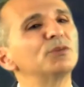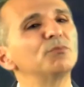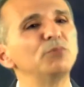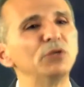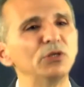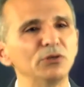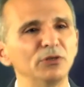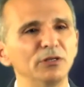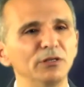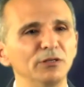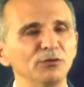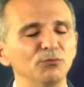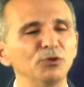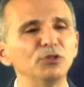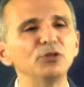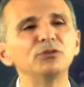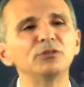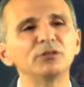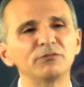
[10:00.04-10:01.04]
the beauty.
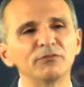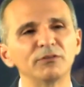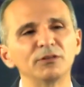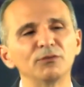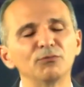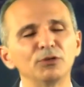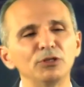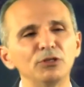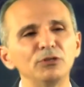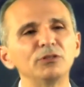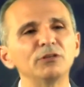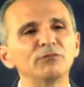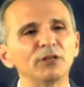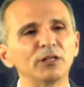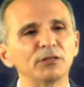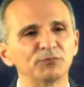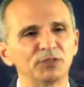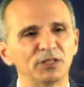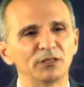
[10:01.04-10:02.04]
When you
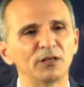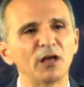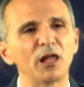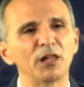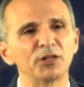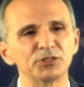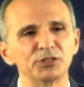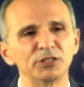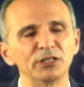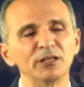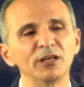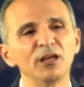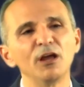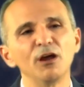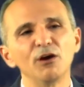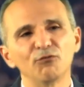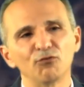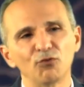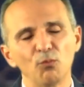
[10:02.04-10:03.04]
develop technology
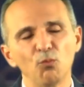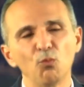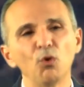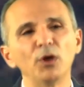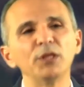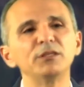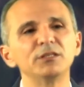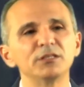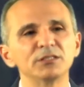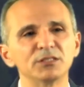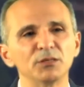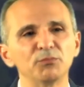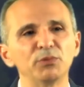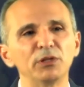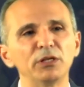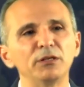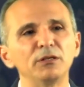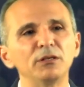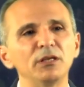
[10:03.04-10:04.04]
from one
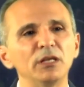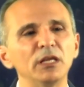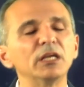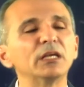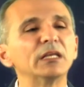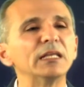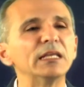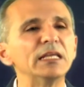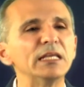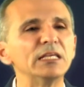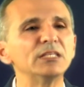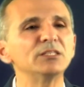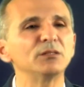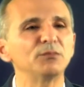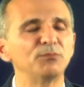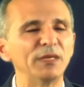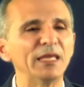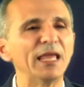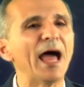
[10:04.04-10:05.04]
discipline, it could
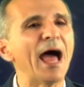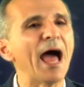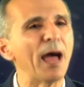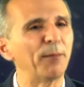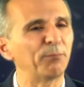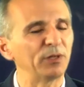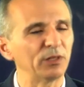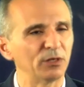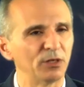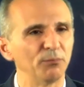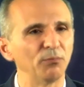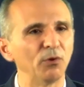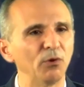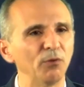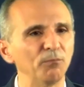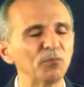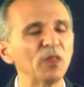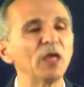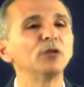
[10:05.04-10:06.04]
easily be
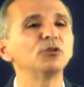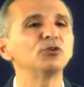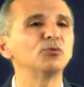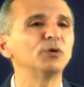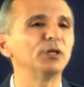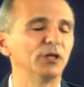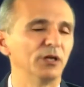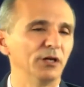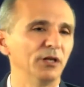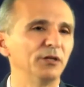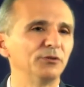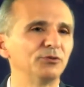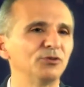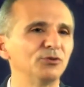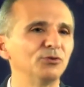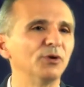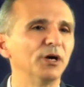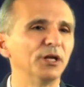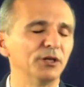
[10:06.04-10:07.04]
applicable
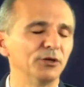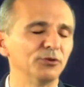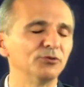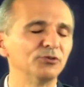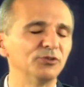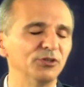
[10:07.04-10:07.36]
to another